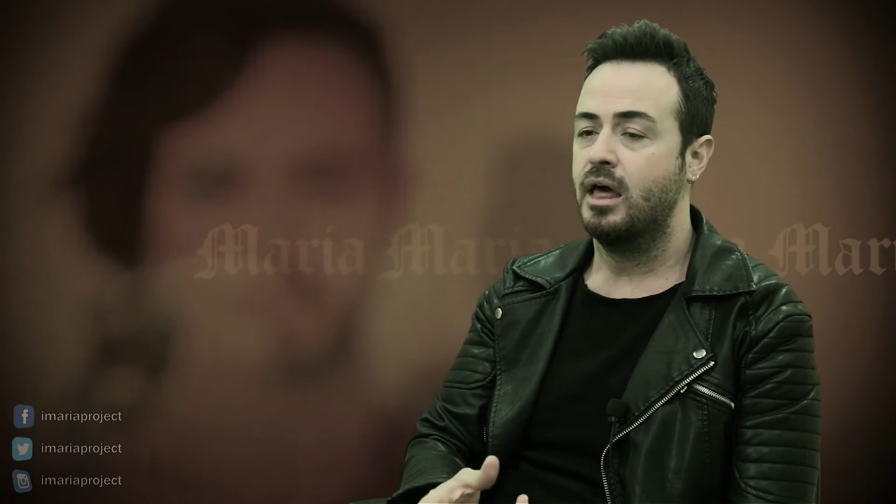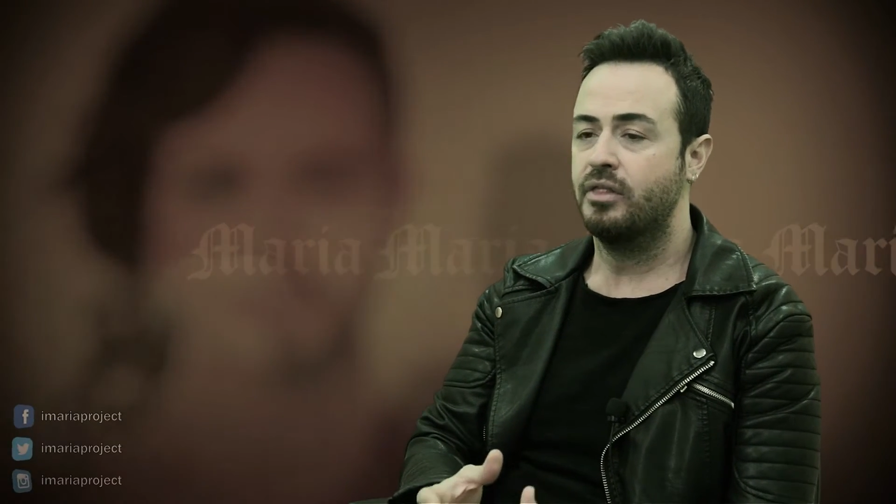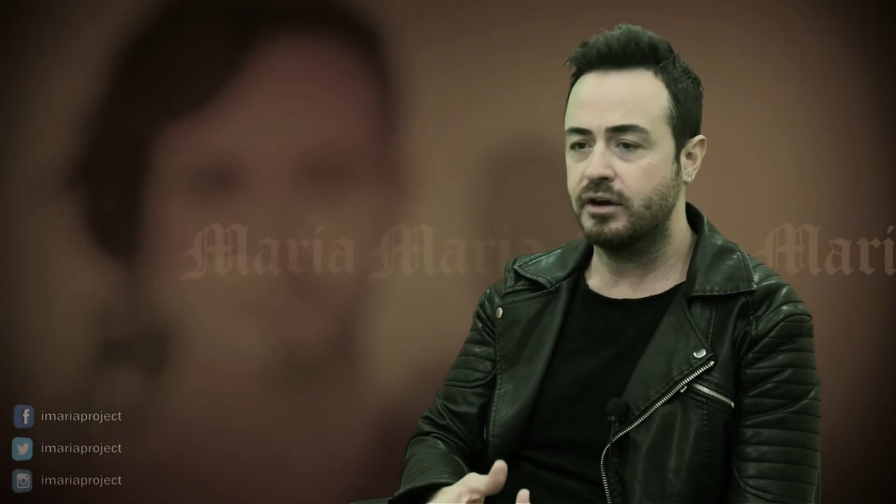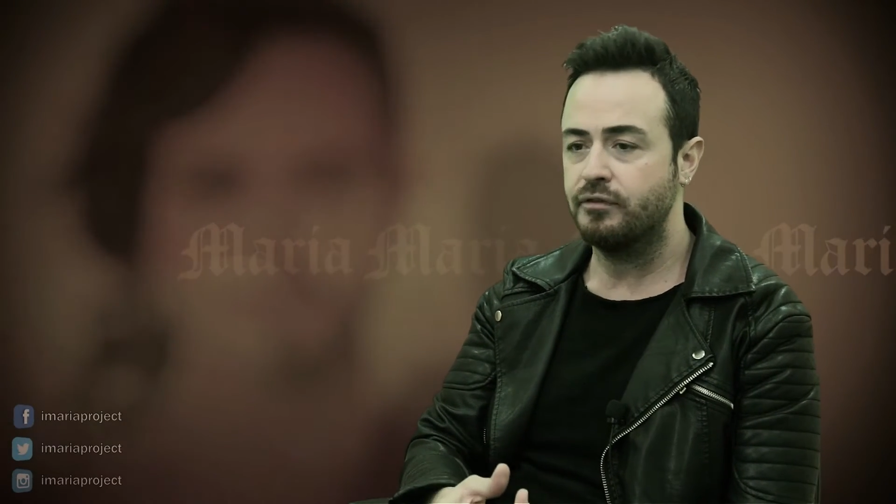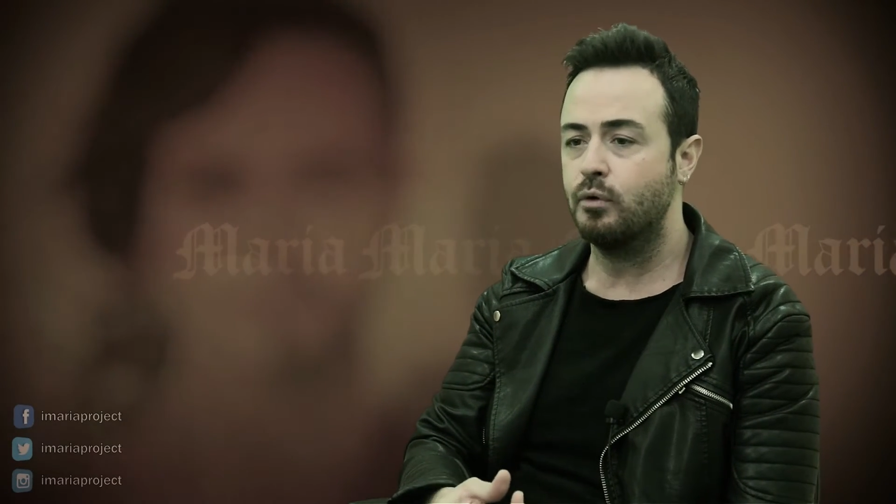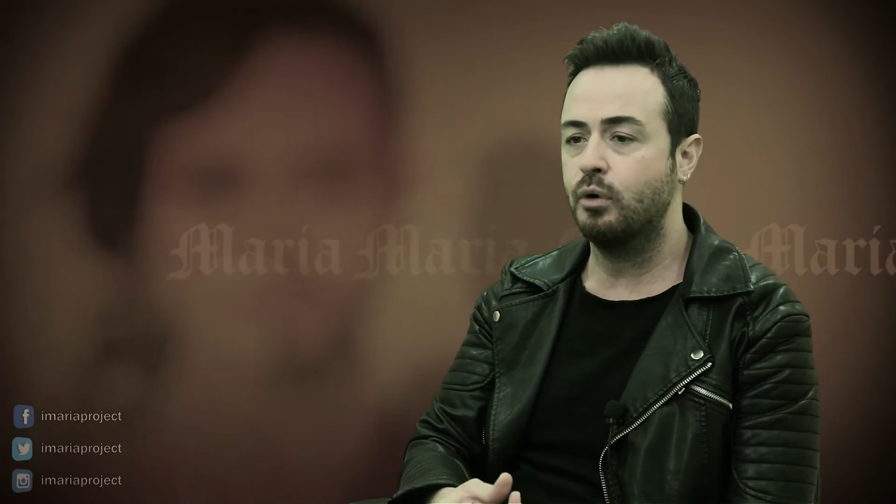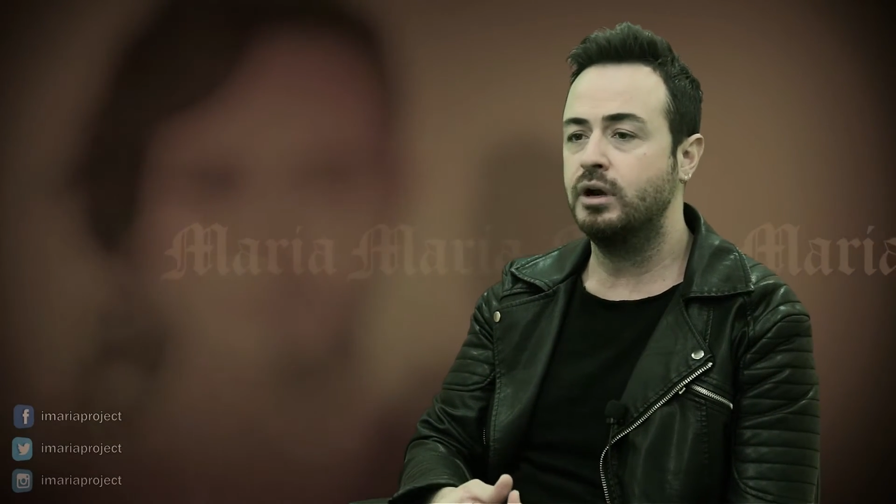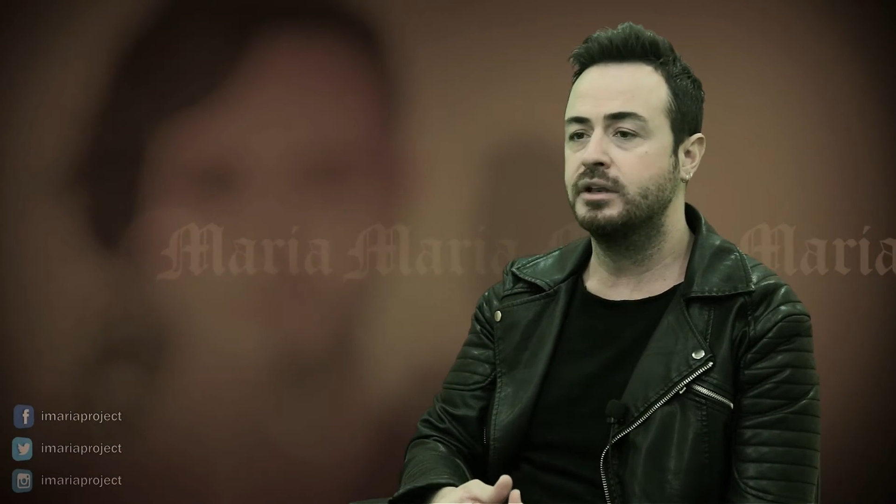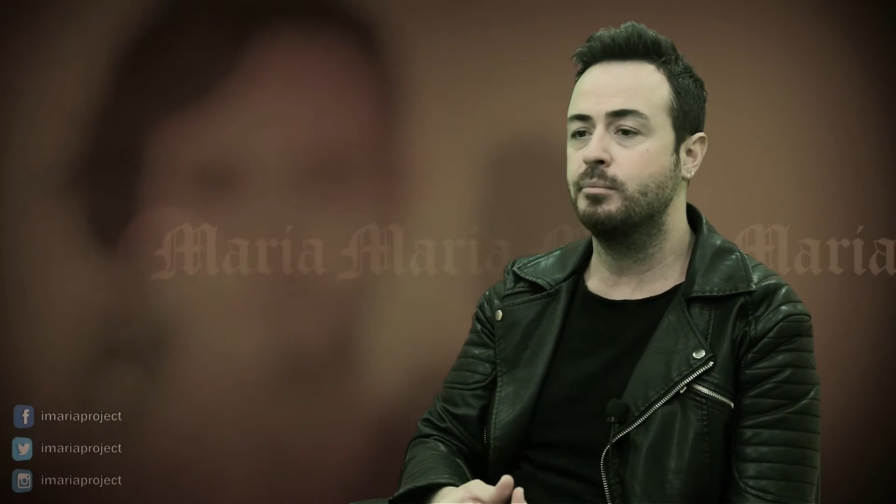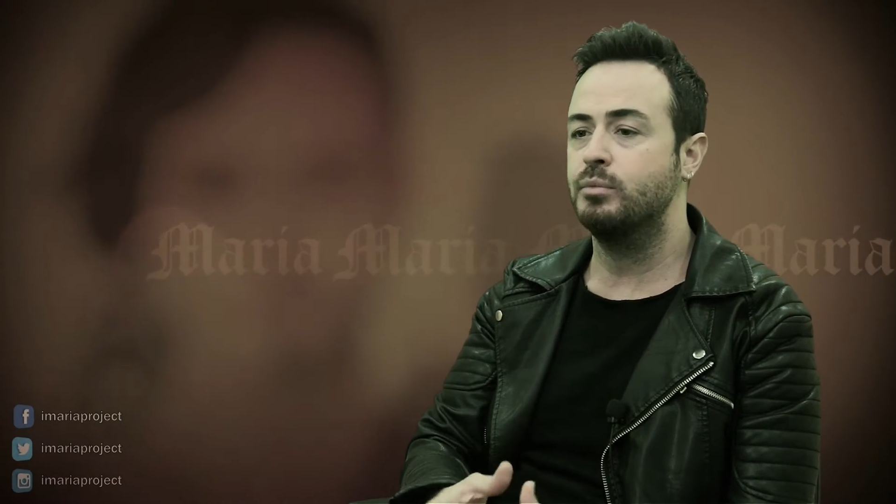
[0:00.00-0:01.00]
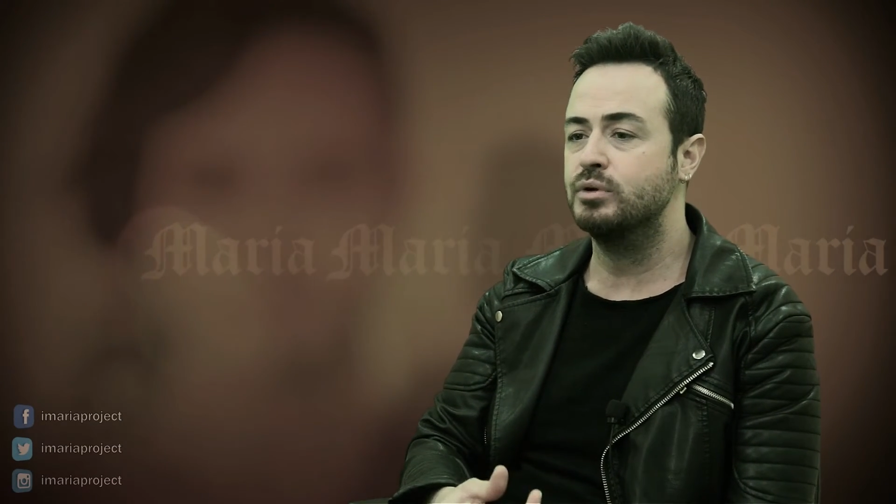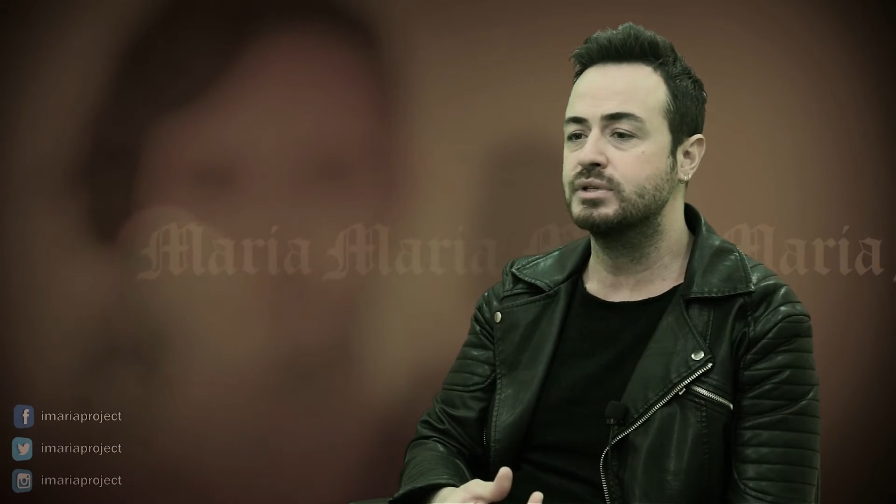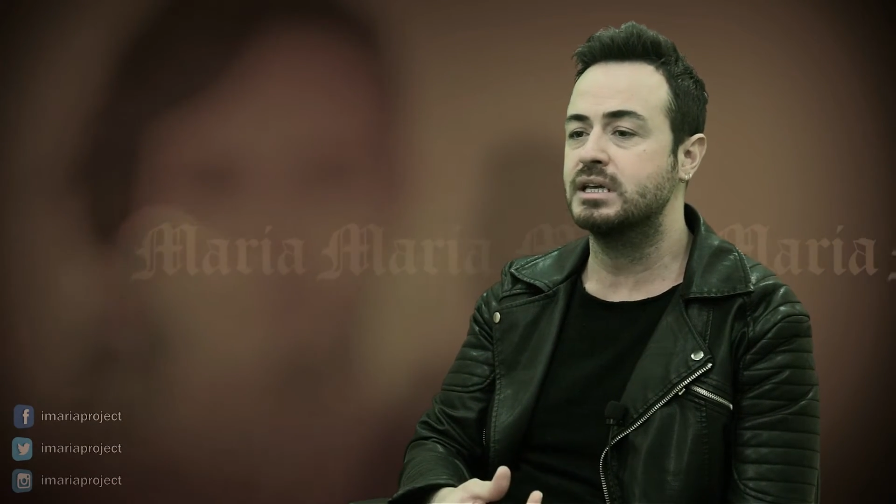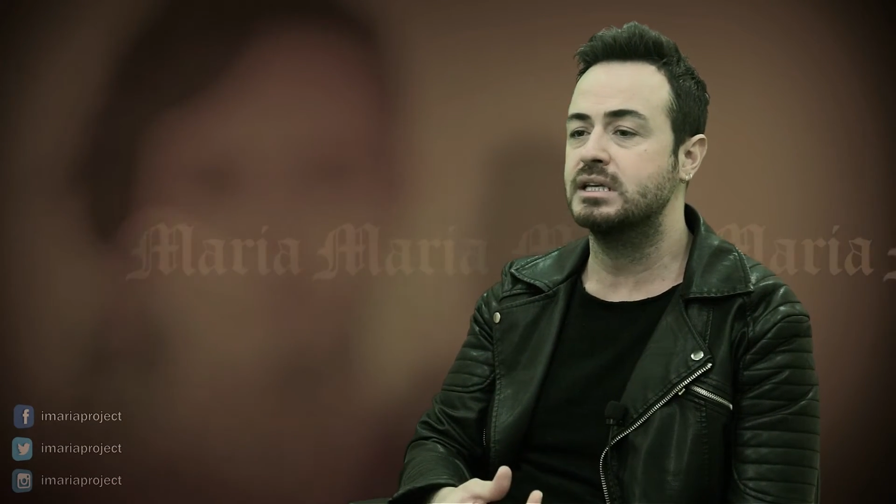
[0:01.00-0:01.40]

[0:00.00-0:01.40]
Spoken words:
Therefore, the music